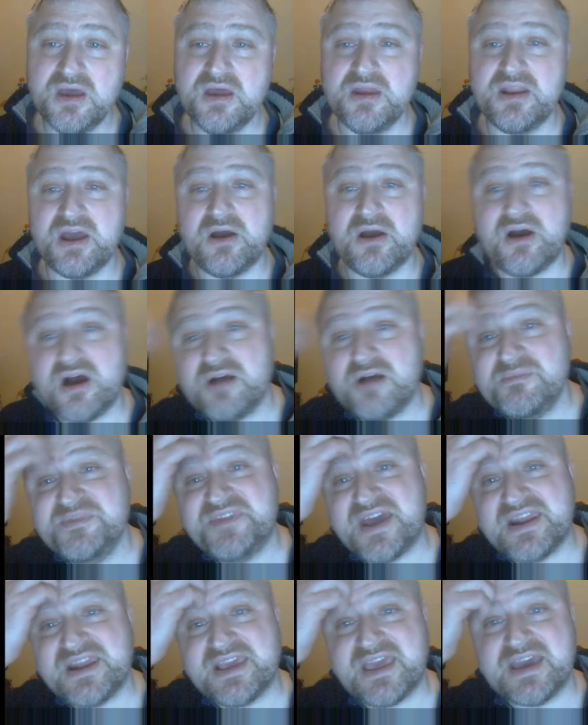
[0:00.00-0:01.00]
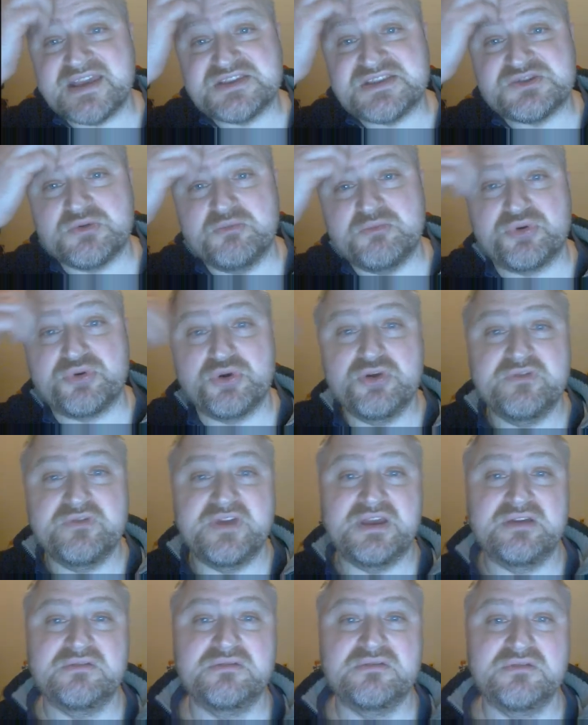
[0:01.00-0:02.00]
Now, I'm dedicated to
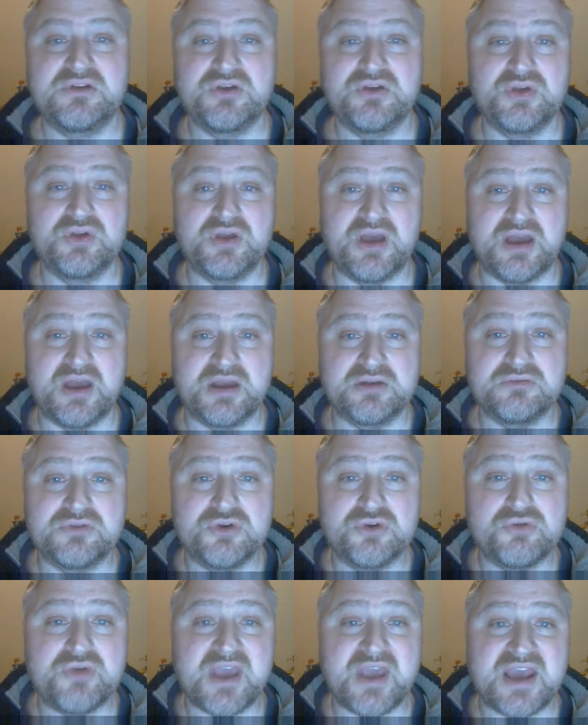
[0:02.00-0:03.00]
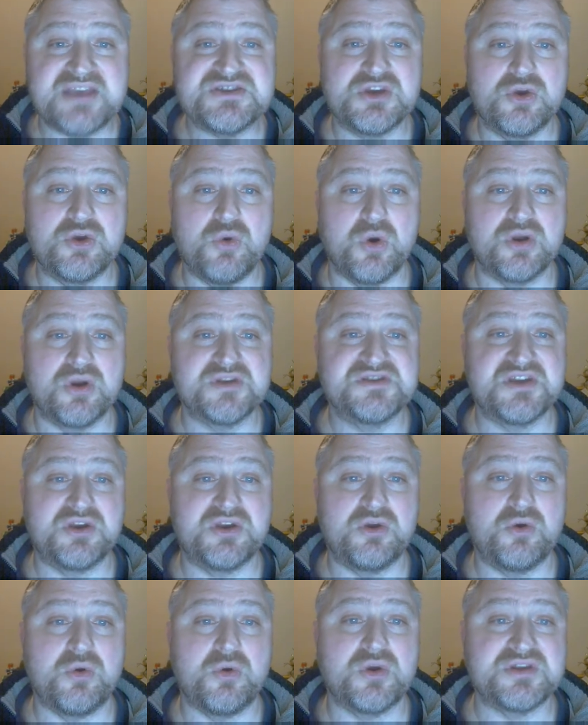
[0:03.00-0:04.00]
improving and creating
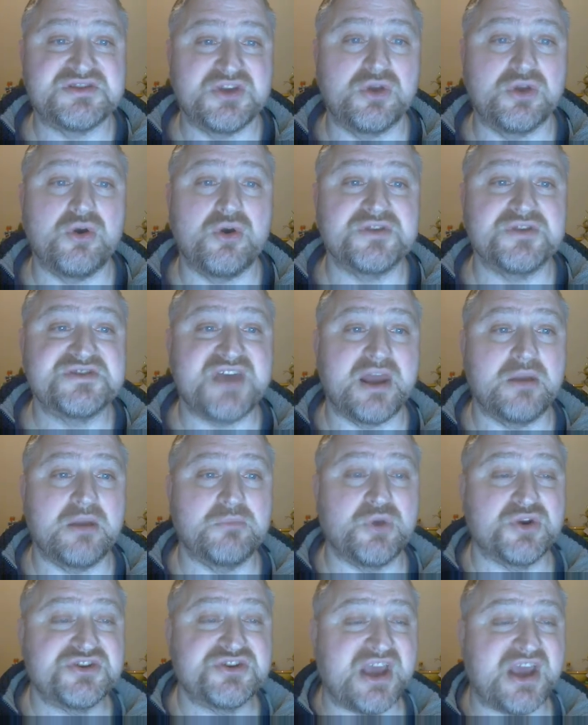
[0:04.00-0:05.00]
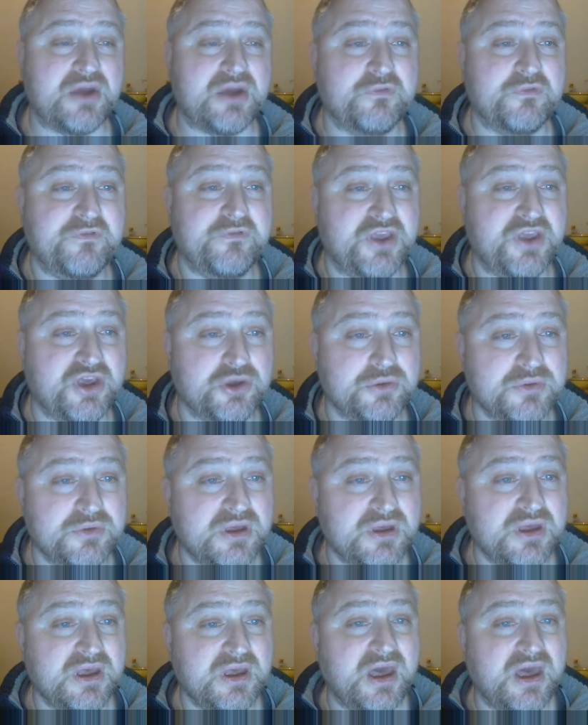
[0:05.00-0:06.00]
quality content on my channel for you.
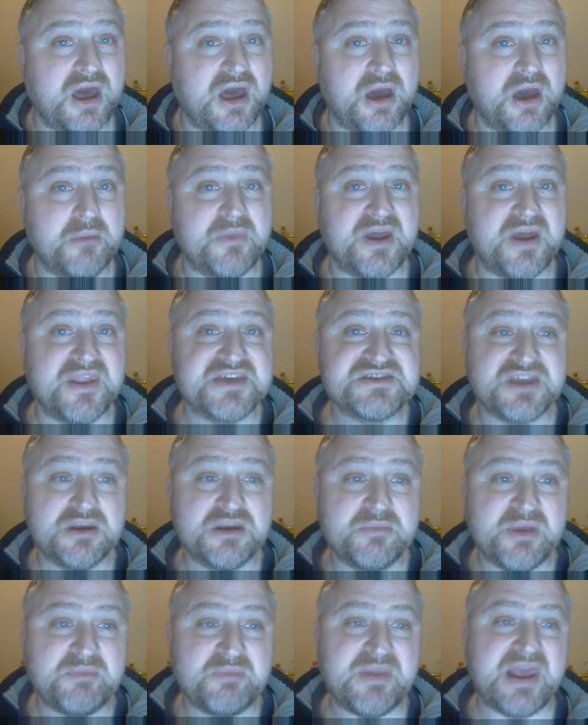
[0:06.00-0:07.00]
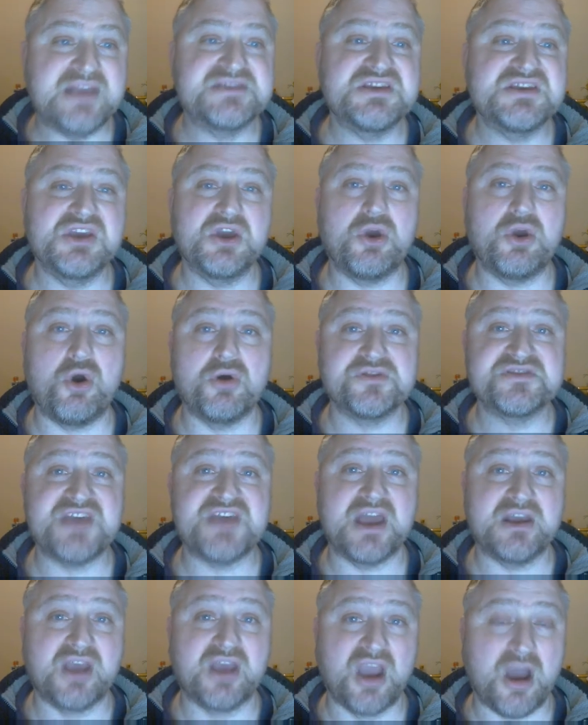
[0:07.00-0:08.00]
And there's going to be plenty of
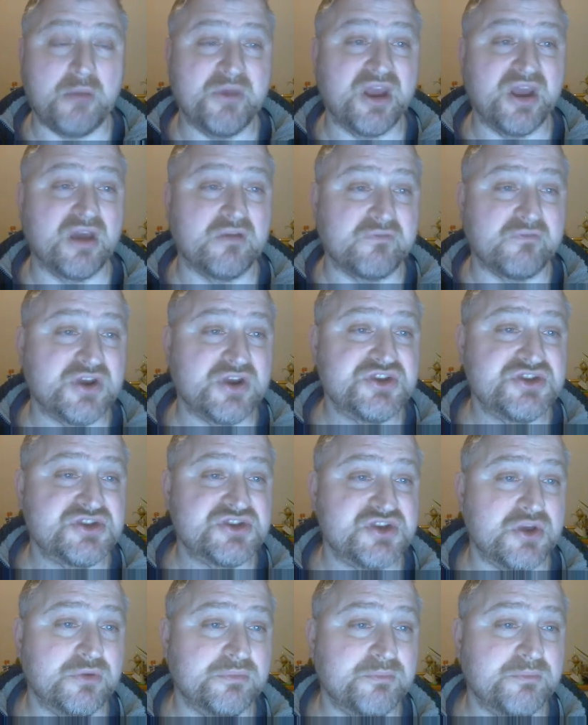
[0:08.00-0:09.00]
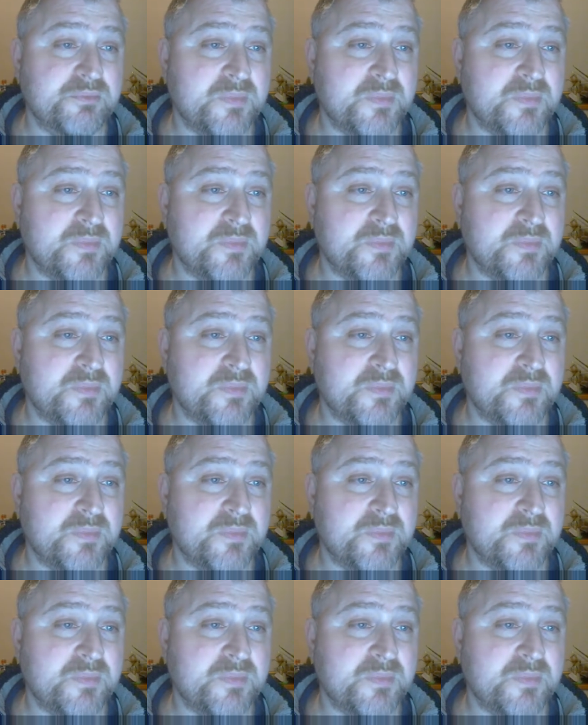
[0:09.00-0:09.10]
content coming out very soon.